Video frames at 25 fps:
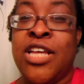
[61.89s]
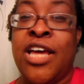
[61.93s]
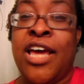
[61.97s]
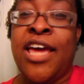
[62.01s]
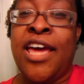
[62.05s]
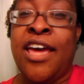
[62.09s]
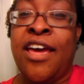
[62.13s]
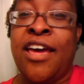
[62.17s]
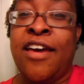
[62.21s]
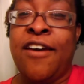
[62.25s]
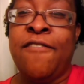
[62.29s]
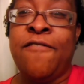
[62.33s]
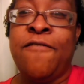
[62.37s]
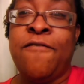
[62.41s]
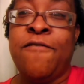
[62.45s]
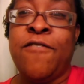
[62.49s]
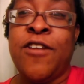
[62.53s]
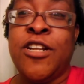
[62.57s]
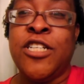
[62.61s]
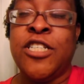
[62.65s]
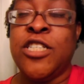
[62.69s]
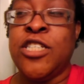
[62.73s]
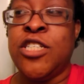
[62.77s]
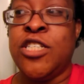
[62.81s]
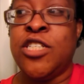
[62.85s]
I have
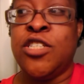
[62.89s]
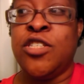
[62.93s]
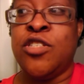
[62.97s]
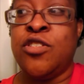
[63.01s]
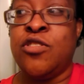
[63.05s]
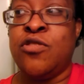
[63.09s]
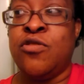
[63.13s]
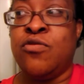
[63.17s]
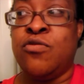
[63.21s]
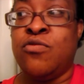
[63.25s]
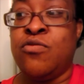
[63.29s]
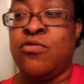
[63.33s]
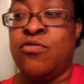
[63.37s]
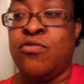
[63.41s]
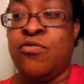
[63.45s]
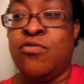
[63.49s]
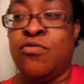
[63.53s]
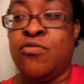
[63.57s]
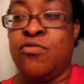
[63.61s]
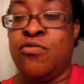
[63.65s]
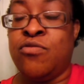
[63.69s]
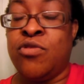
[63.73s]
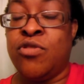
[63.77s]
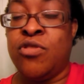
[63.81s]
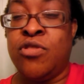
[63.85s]
with just
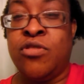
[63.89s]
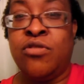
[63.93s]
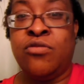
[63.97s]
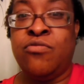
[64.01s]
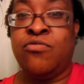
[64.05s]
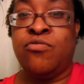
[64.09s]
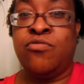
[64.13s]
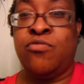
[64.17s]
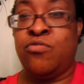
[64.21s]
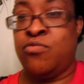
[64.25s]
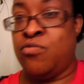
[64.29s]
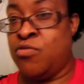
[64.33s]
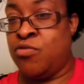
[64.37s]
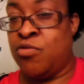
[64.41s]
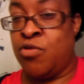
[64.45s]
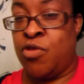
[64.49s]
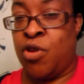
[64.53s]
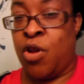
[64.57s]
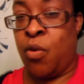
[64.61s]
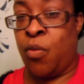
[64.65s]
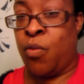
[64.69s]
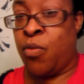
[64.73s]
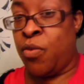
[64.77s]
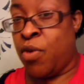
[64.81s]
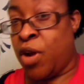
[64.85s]
the, you
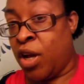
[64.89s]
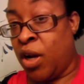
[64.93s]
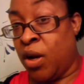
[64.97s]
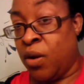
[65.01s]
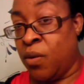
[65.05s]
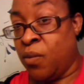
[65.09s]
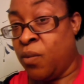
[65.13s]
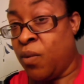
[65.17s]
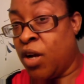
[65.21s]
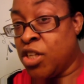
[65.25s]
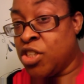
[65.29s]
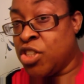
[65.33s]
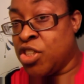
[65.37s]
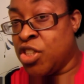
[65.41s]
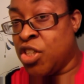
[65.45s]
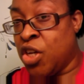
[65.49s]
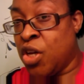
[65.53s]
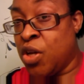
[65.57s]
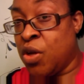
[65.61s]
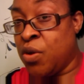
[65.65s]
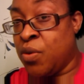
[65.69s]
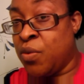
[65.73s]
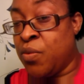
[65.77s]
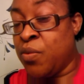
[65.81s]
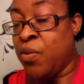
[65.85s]
know, regular wash and
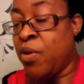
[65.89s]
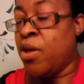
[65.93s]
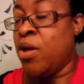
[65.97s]
go.